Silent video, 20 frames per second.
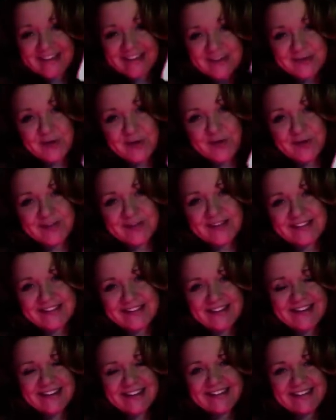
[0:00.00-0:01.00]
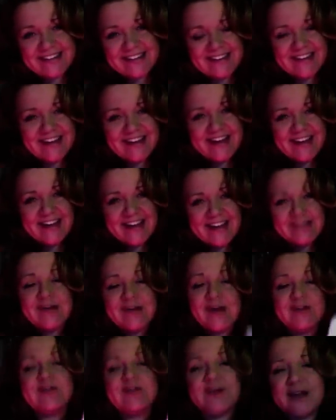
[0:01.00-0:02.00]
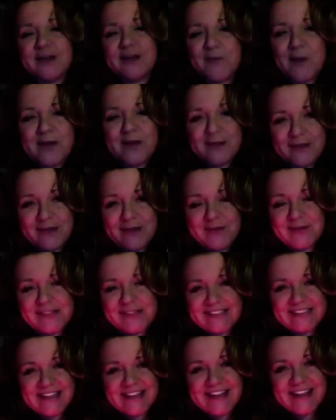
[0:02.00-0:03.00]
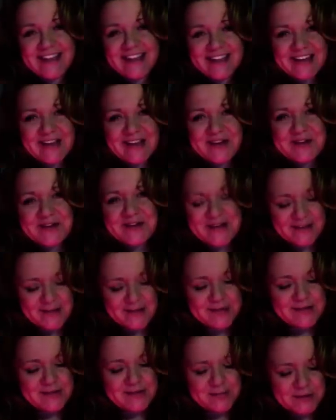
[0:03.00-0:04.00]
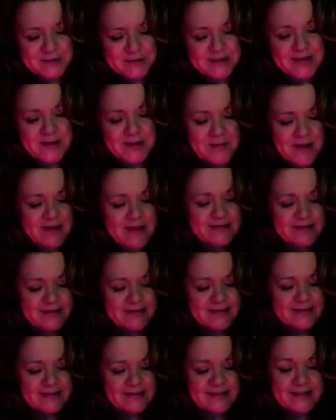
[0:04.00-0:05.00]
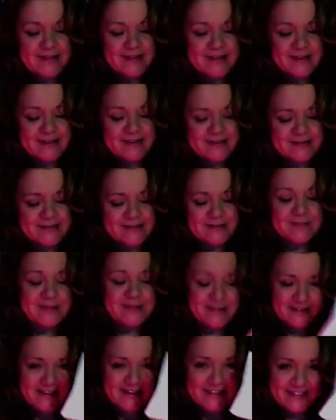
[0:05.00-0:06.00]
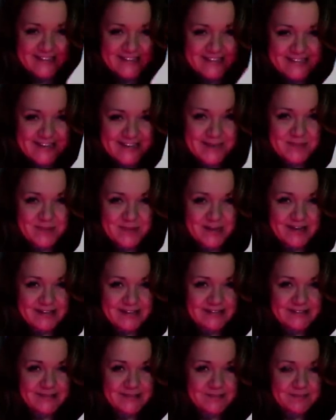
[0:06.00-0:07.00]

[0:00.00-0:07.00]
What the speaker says: He's all of these things. Dr. Ed Wignall, I want to say thank you. It was really amazing to see something like this take place.